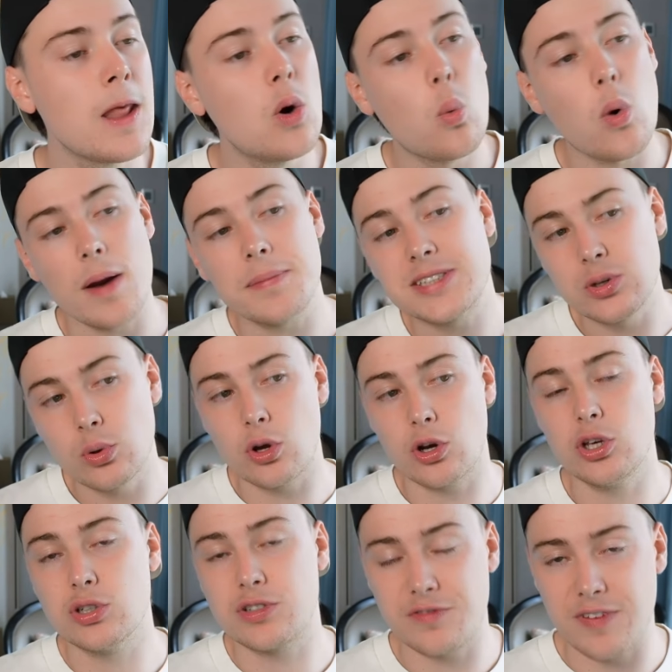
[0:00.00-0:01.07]
Where I'm still going
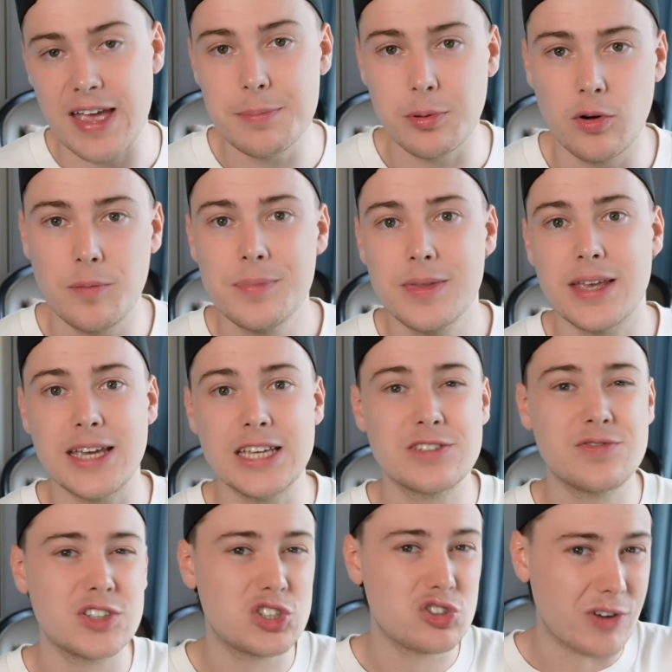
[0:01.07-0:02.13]
to use Fable is
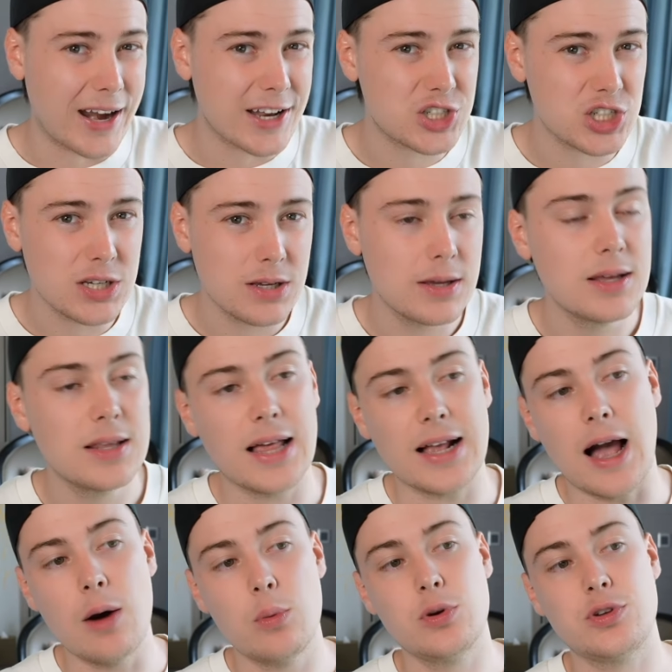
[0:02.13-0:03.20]
for strategy. Like,
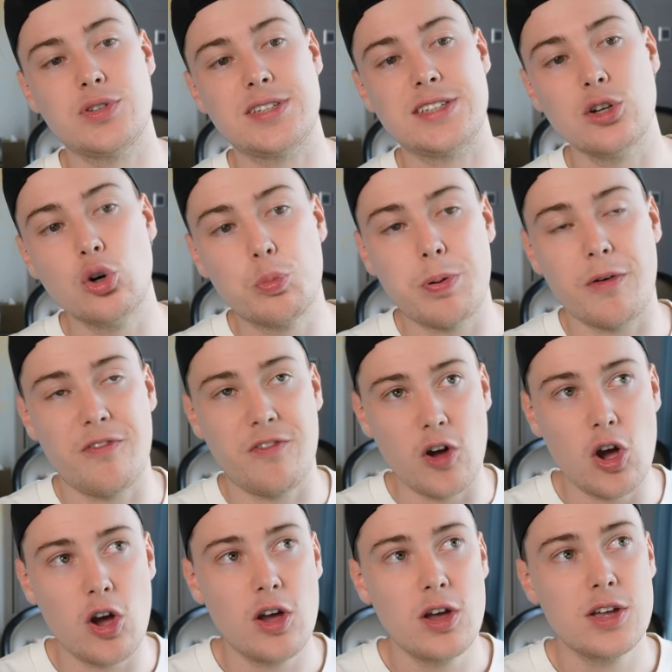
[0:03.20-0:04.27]
I would still
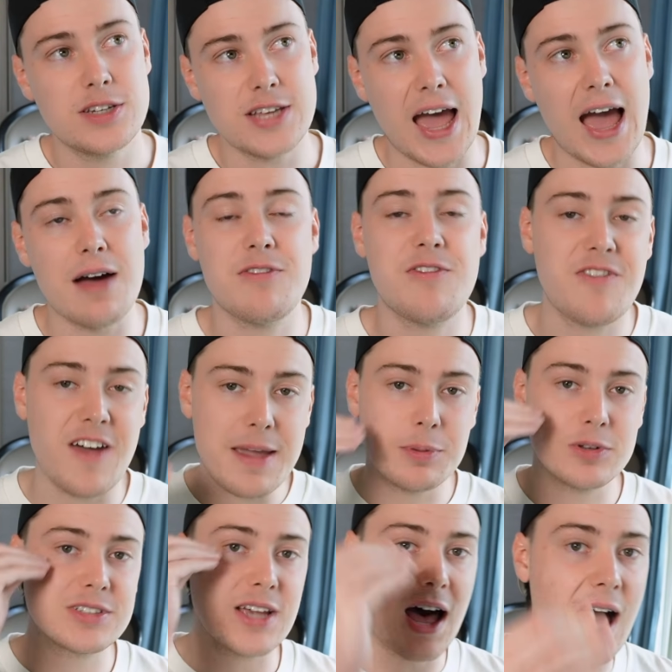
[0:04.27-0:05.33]
prefer to have
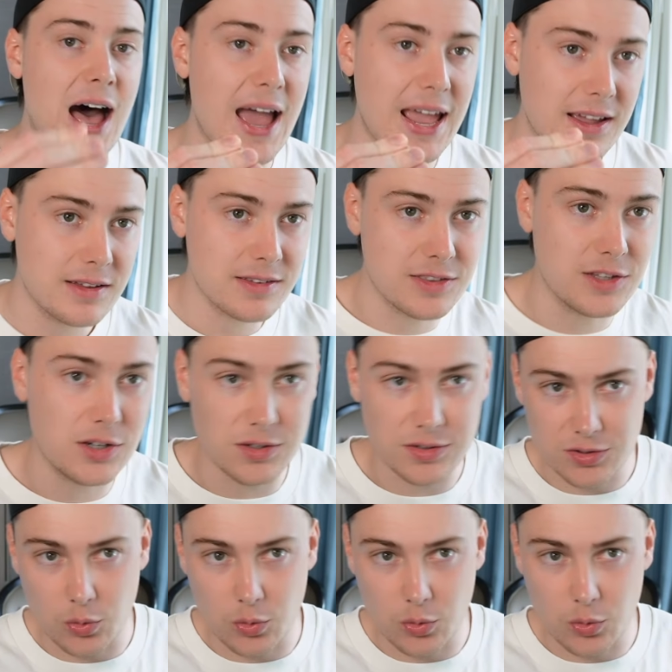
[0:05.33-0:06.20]
Fable's eye, the